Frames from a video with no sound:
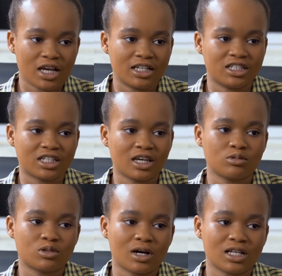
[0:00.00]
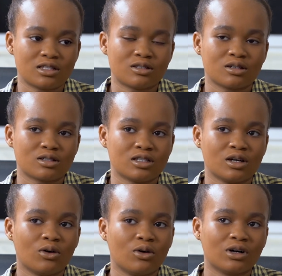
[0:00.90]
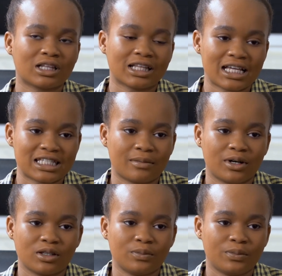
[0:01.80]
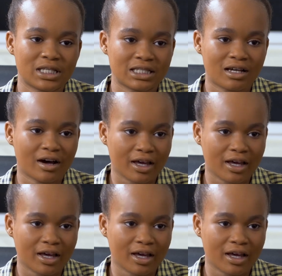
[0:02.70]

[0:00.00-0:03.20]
And she came to us to talk to the whole class about personal